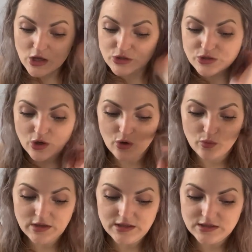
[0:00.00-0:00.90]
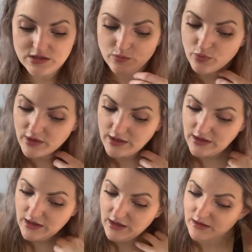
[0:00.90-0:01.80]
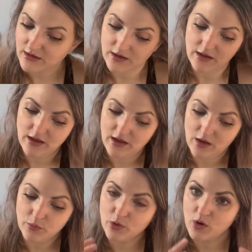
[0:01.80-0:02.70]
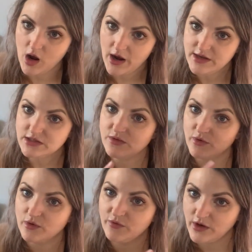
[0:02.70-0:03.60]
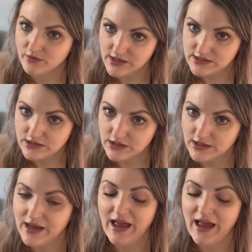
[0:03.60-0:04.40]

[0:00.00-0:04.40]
So we need to bring in a prize for the fundraiser,